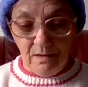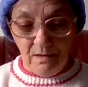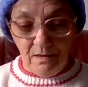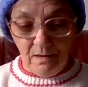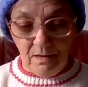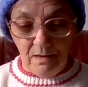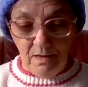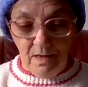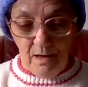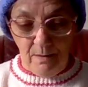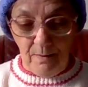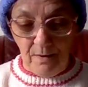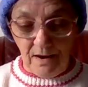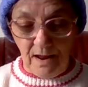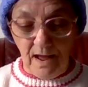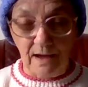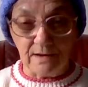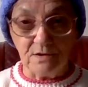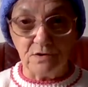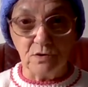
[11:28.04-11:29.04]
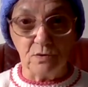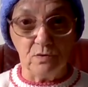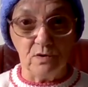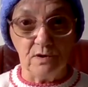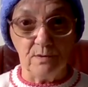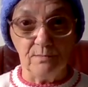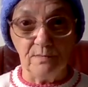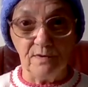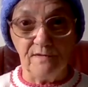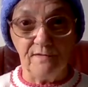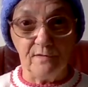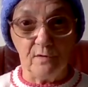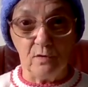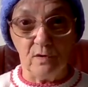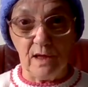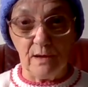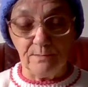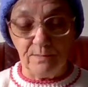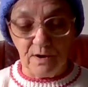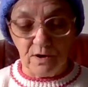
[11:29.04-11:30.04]
But I had told them before
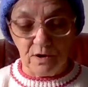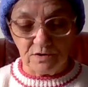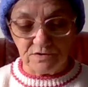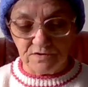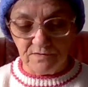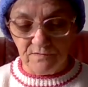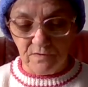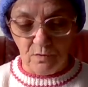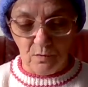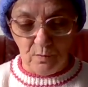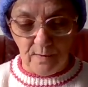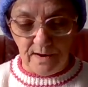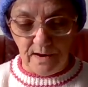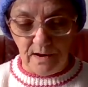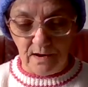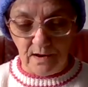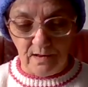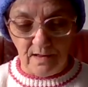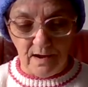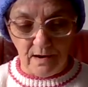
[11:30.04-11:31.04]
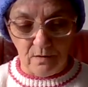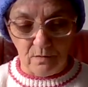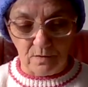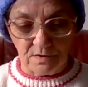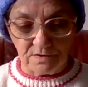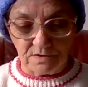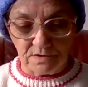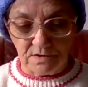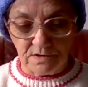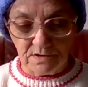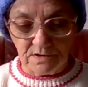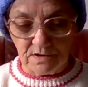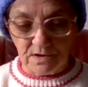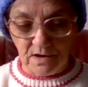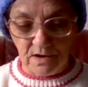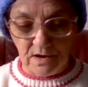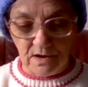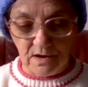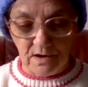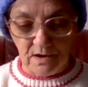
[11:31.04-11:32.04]
that because of the wind and that I wasn't
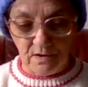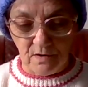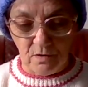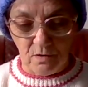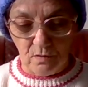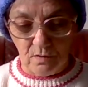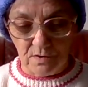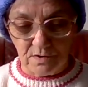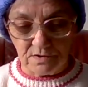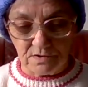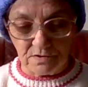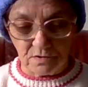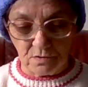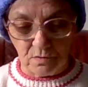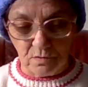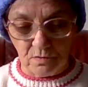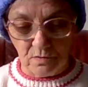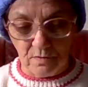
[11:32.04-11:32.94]
going. So